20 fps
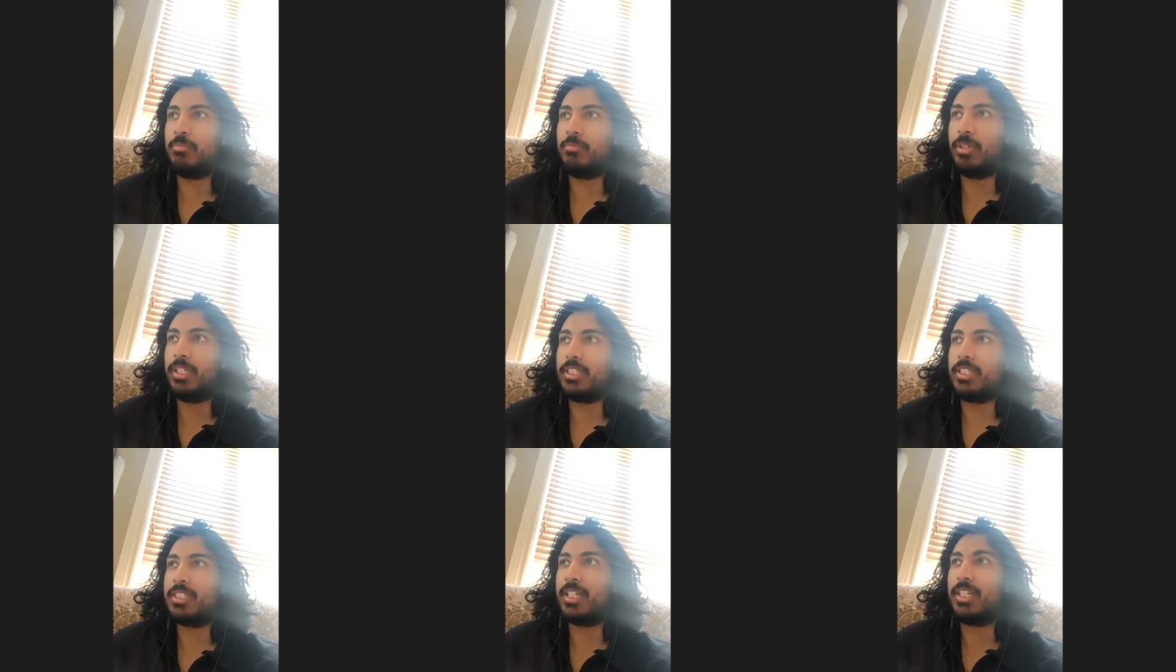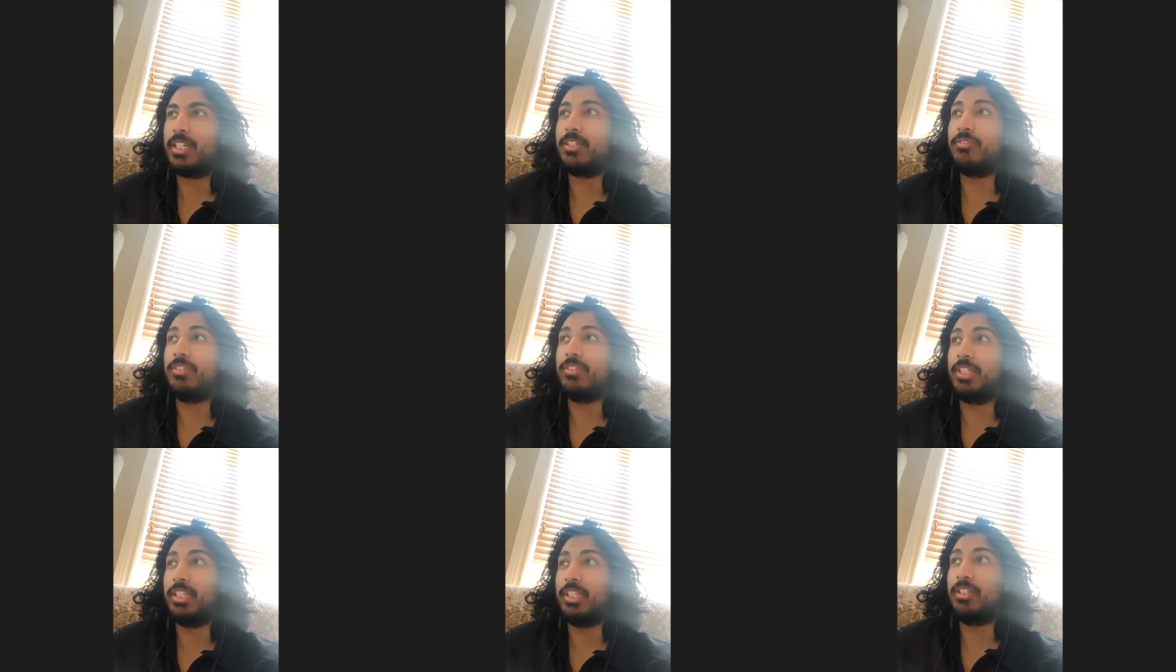but it's kind of
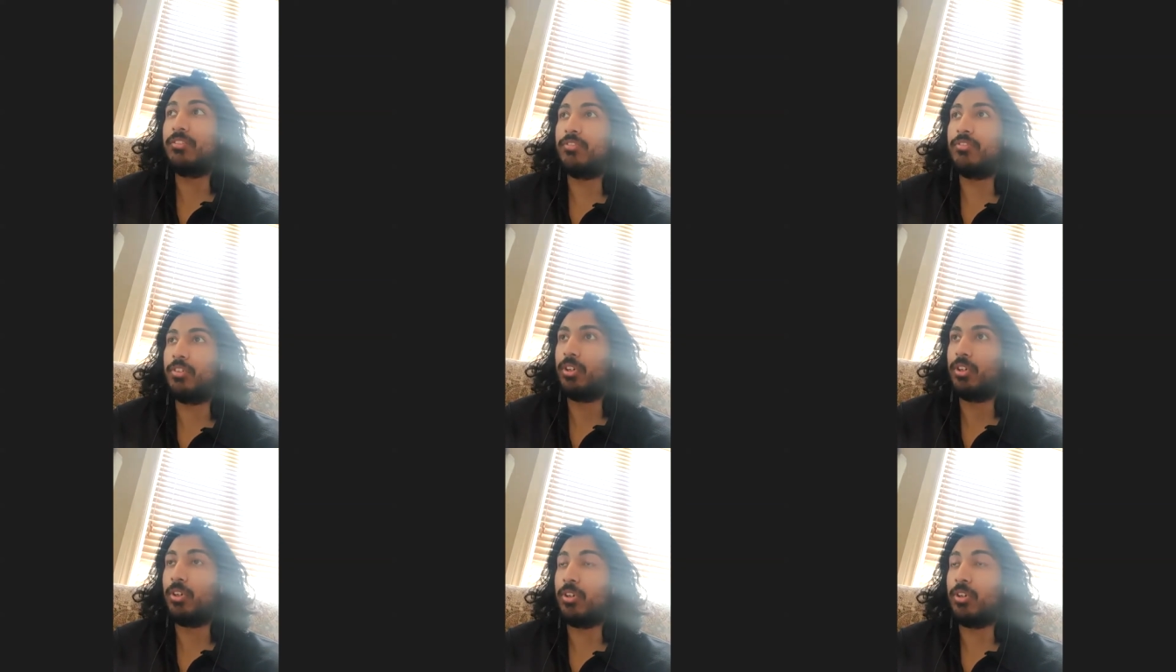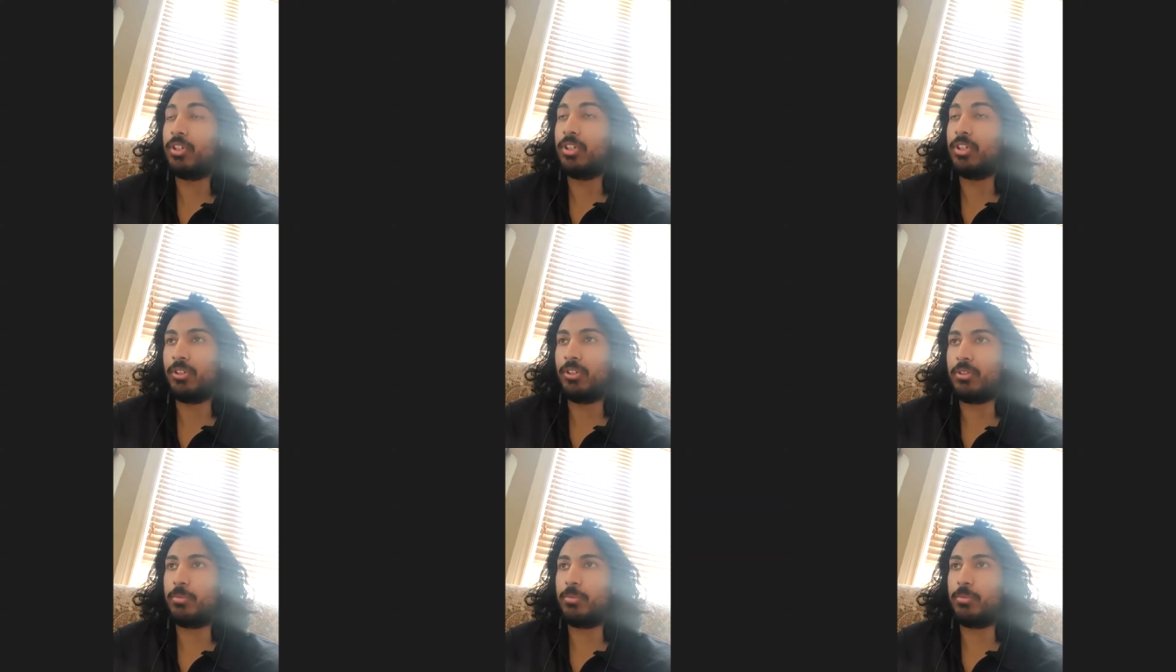needed for all the
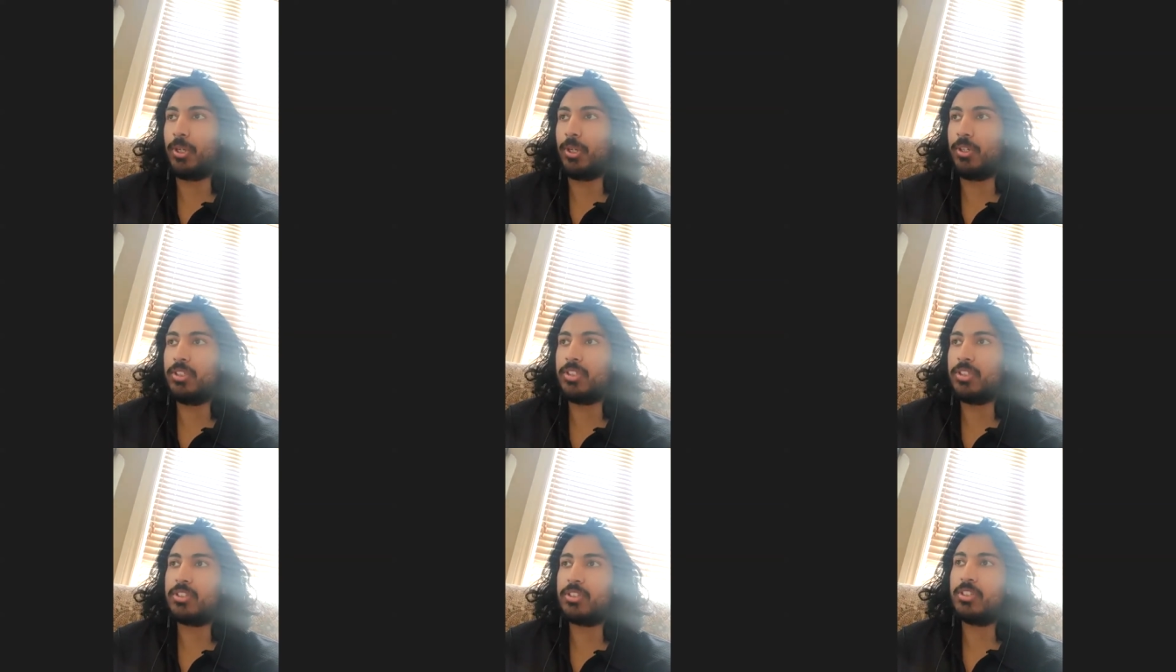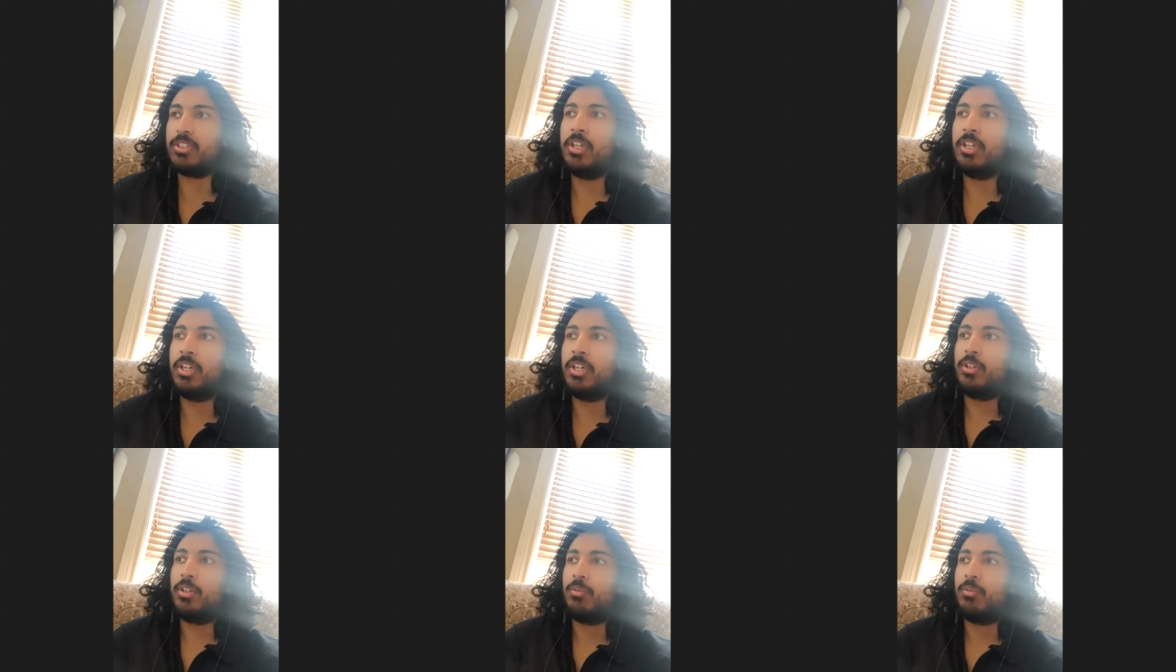other parts,
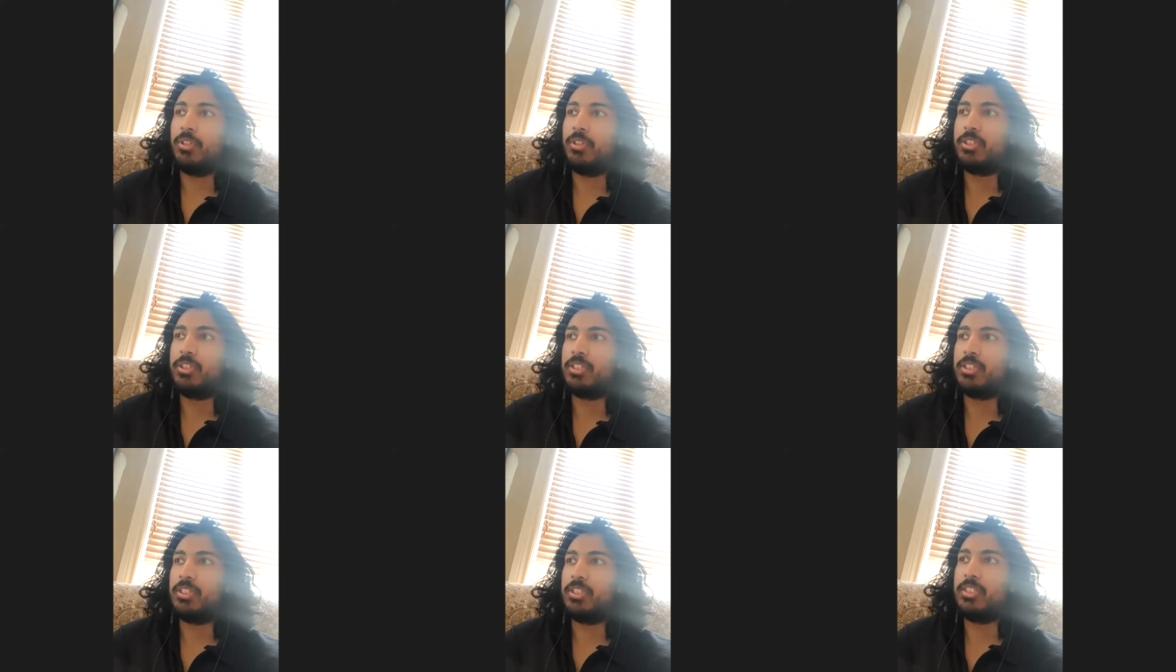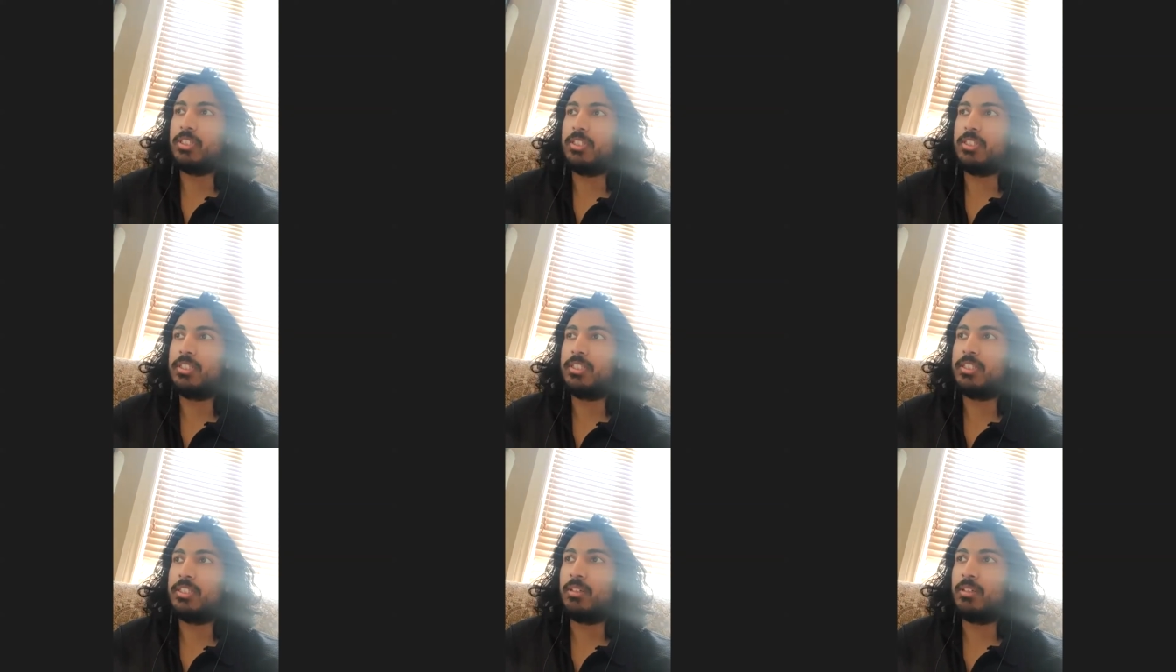which is
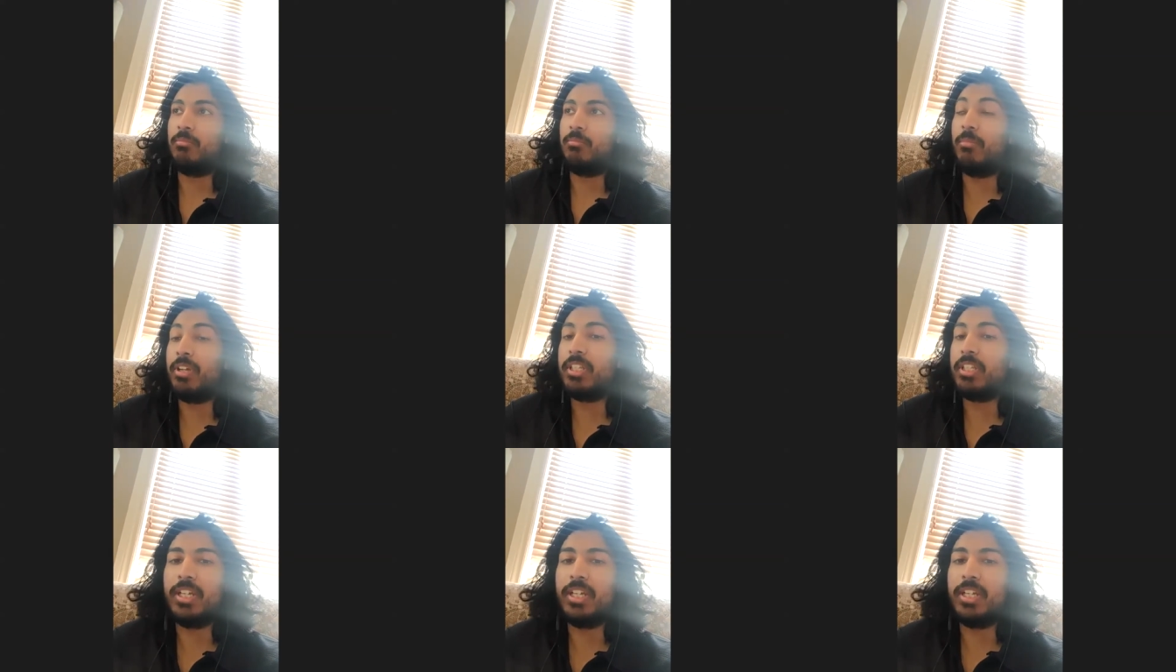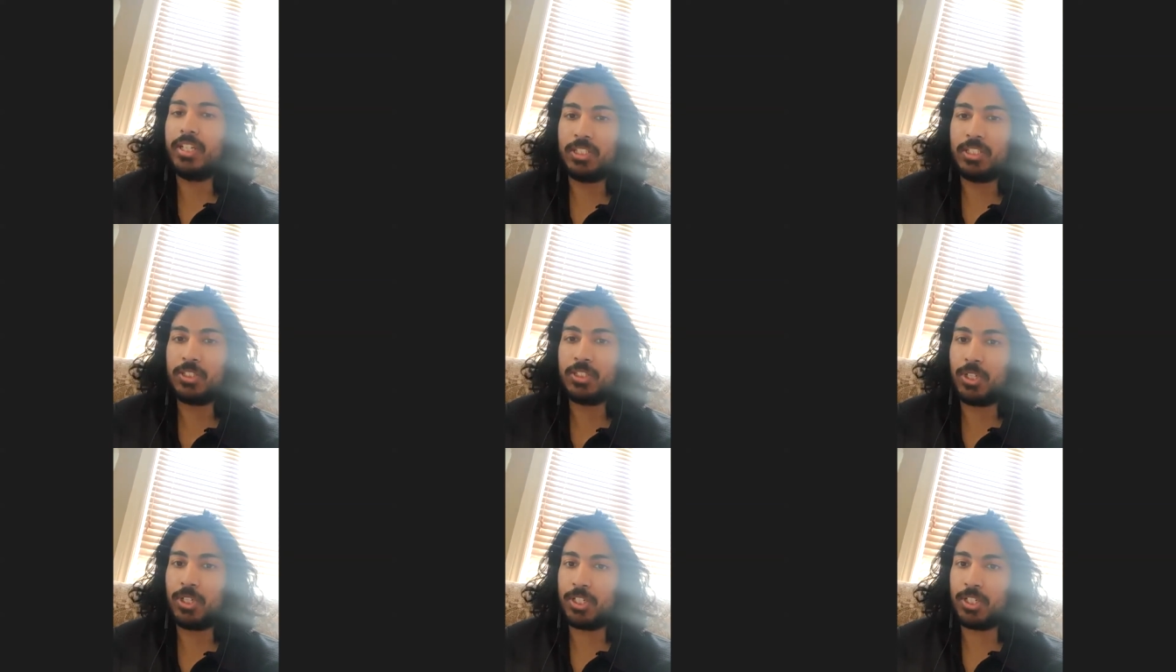metadata
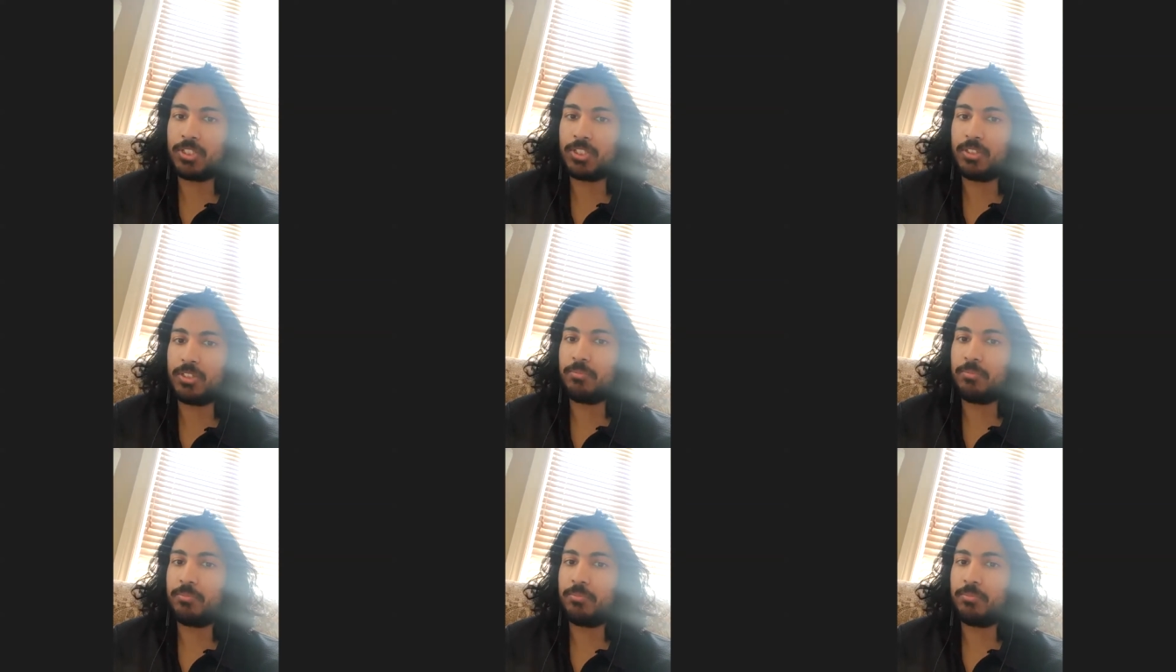extraction.